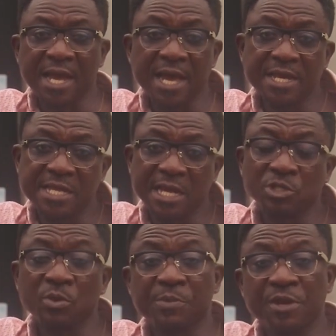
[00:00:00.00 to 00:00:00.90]
Nagana and
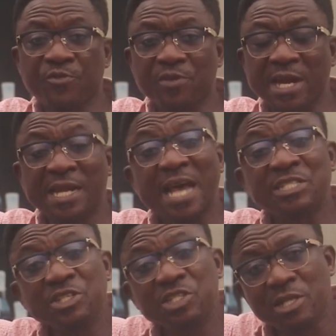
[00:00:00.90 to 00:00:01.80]
Yanito Pefra,
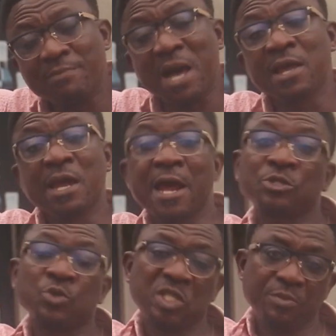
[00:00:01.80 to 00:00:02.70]
Nadachin Chimba,
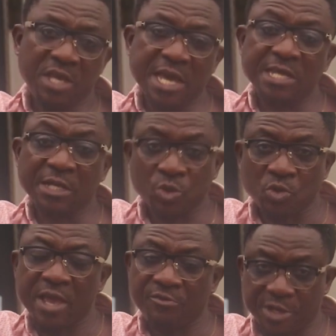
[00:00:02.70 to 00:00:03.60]
and so to me, and
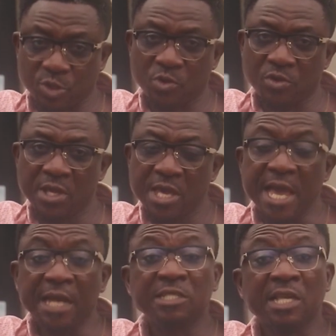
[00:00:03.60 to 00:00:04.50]
Yaso and Faso.
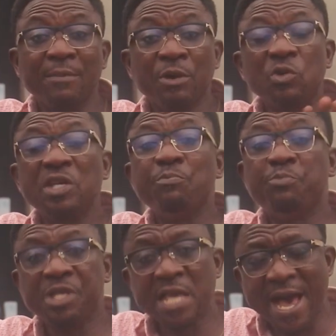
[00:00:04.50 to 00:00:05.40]
And into coming home, there
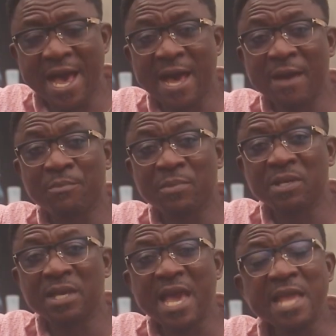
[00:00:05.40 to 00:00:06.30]
be a
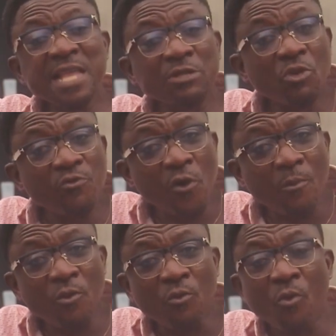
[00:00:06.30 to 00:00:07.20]
yato
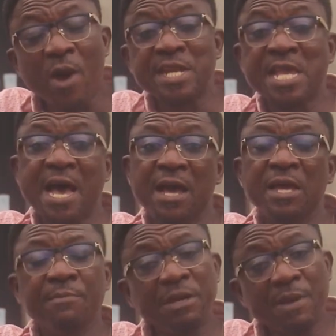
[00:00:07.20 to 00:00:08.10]
for Monkua, dear,
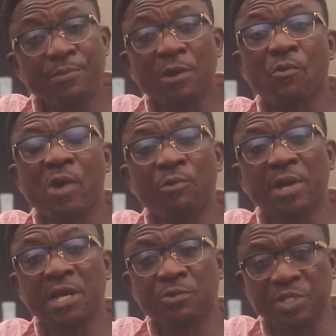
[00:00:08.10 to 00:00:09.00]
but the Bro, I
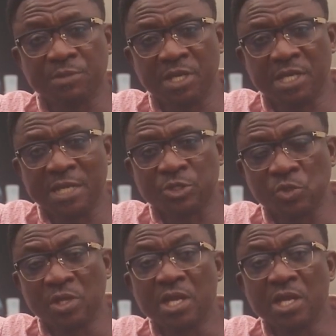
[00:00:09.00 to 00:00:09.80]
want Nana Kusi Media so.